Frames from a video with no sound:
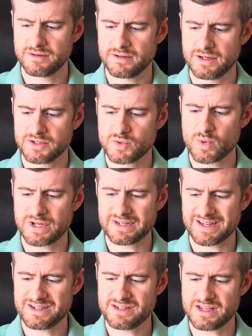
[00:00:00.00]

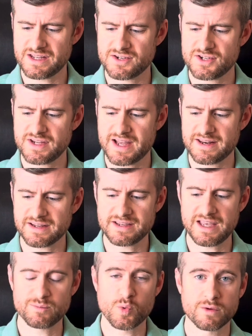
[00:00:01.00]
2019, she had a
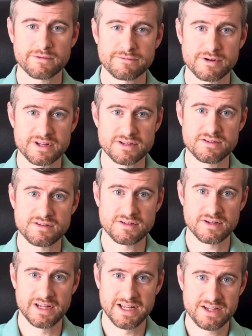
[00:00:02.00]
Kenmore fridge